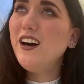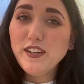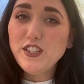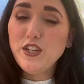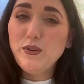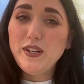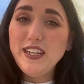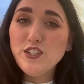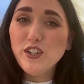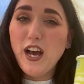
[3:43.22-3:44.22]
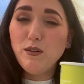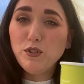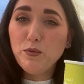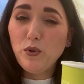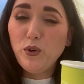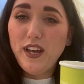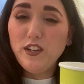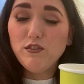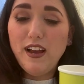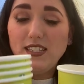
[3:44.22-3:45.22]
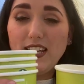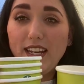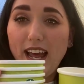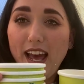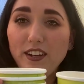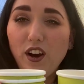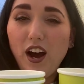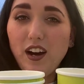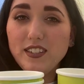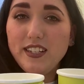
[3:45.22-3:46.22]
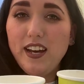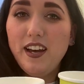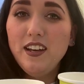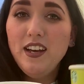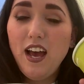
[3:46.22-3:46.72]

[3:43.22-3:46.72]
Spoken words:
To knead your cups to pour in your resin and your hardener,